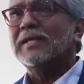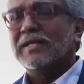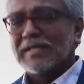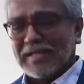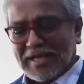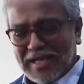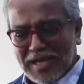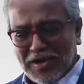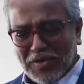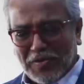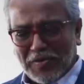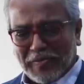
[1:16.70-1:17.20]

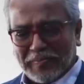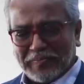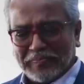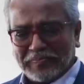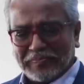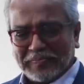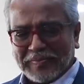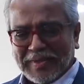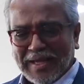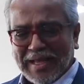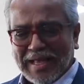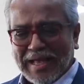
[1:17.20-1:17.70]
Now,
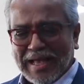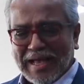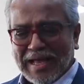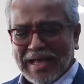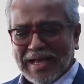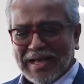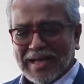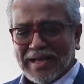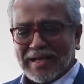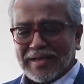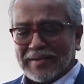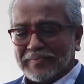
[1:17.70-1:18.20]

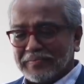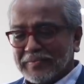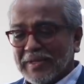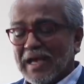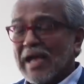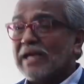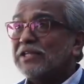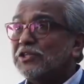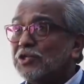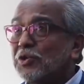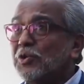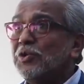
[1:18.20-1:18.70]
uh,
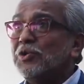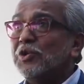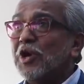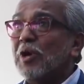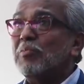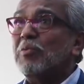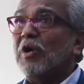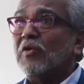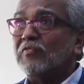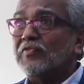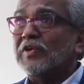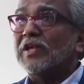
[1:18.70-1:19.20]
I told you
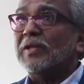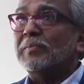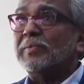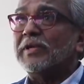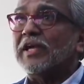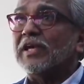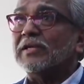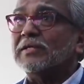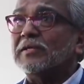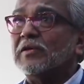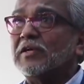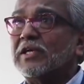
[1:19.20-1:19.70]
about Philip
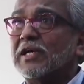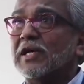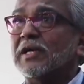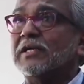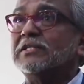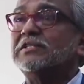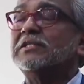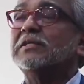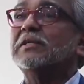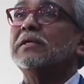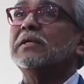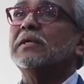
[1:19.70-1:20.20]

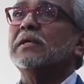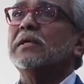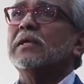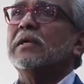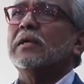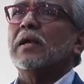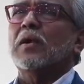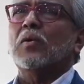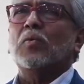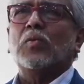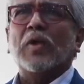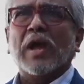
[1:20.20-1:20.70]
Kirsch.
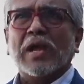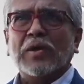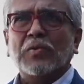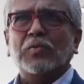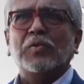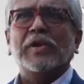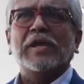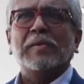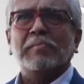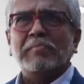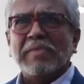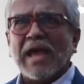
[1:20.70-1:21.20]
When
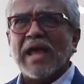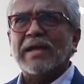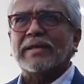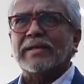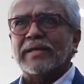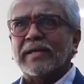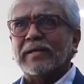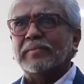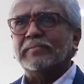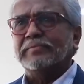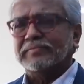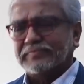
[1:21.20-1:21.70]
we met
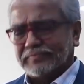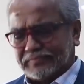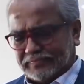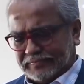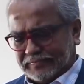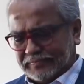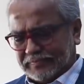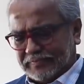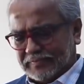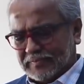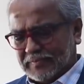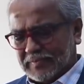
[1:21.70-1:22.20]
him,
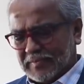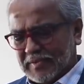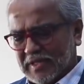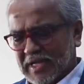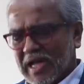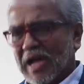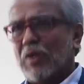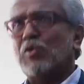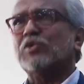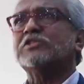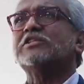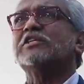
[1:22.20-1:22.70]

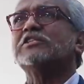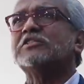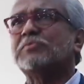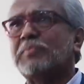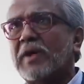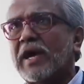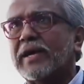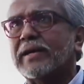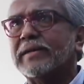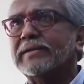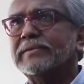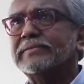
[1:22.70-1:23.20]
I was
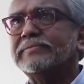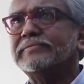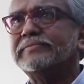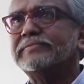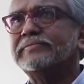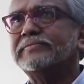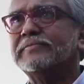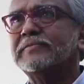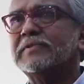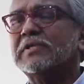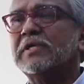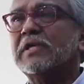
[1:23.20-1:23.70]
inspired.
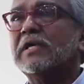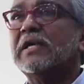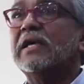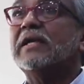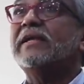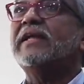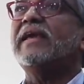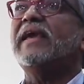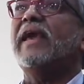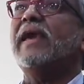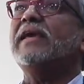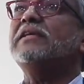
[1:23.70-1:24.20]

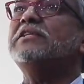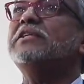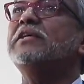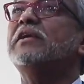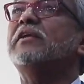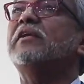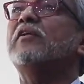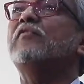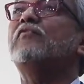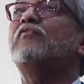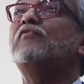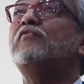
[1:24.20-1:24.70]
The AG
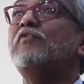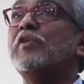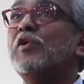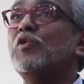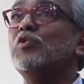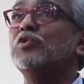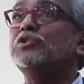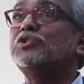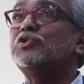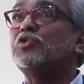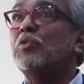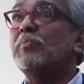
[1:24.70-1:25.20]

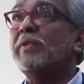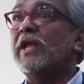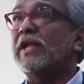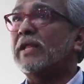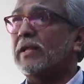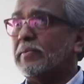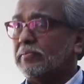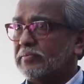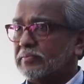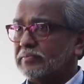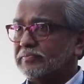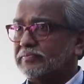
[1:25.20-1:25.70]
refused to meet
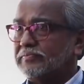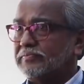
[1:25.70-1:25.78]
him.